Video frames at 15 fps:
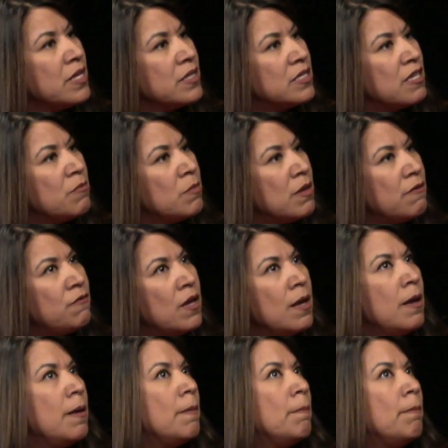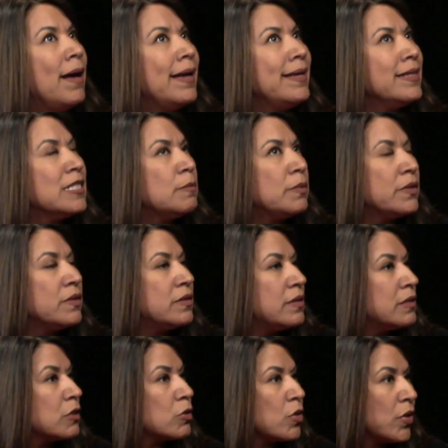some of my
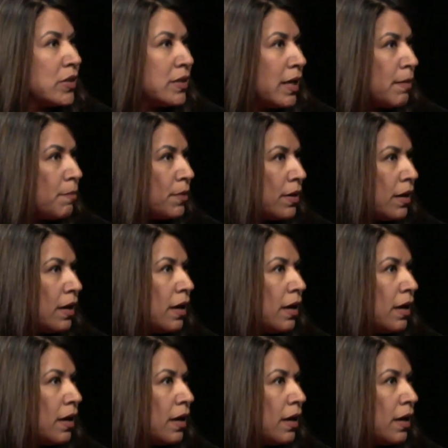experiences growing up.